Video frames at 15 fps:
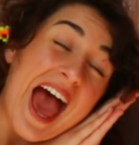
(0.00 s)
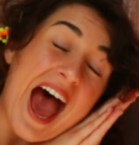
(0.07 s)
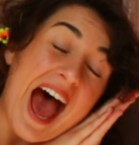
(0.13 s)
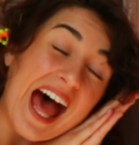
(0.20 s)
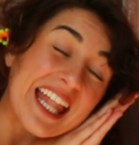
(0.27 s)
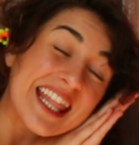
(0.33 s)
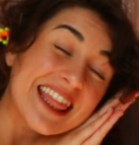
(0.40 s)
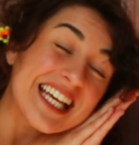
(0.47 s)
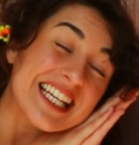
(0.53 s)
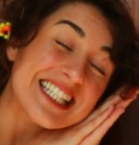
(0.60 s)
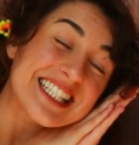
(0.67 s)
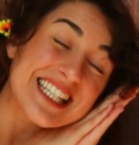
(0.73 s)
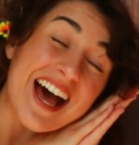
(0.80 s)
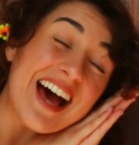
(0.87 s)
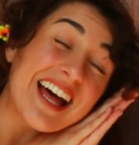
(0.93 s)
and the
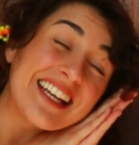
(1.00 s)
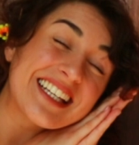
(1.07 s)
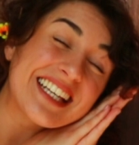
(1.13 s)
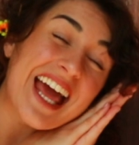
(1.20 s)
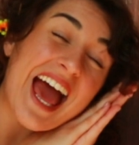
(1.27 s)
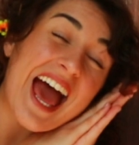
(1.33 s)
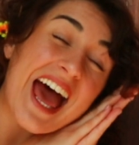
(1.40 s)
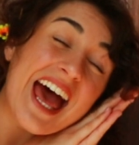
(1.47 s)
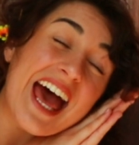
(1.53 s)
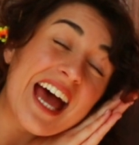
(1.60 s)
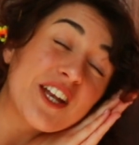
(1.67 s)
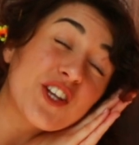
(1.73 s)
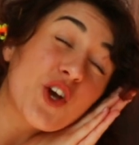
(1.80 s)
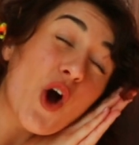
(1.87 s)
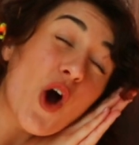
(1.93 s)
sun
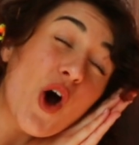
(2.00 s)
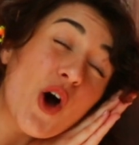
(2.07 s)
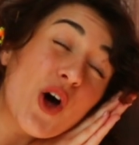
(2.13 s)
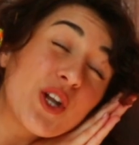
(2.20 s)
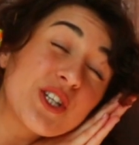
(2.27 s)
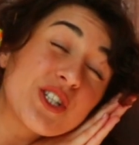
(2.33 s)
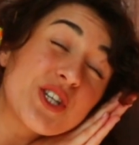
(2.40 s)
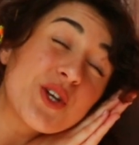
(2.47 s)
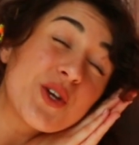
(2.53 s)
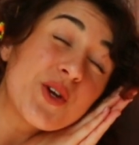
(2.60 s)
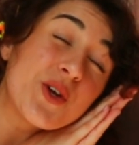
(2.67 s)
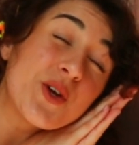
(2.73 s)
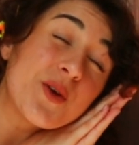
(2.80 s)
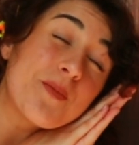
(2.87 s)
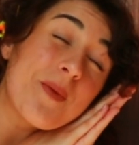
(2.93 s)
had gone
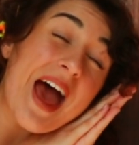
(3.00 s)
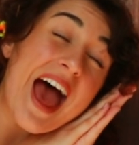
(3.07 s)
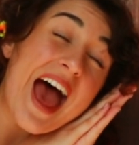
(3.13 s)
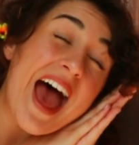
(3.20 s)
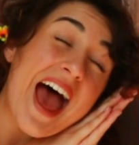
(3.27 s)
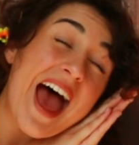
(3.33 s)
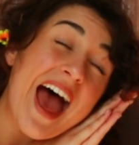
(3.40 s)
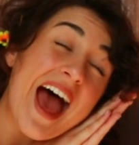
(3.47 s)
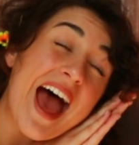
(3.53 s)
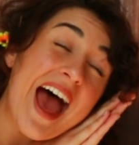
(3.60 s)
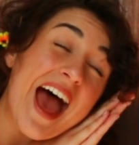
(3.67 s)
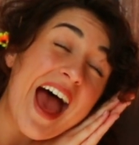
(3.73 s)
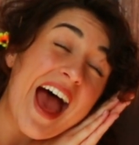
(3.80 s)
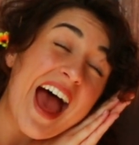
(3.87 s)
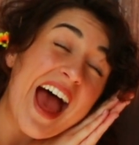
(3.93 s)
to
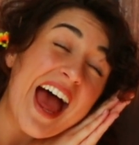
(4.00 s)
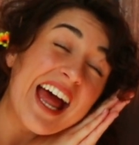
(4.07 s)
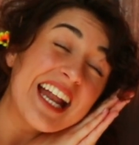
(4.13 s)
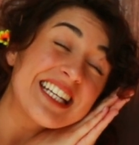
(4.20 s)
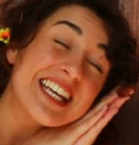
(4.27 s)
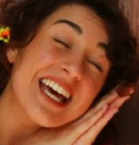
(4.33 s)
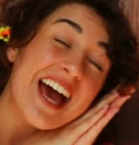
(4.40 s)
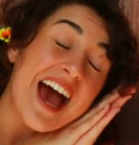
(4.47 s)
bed,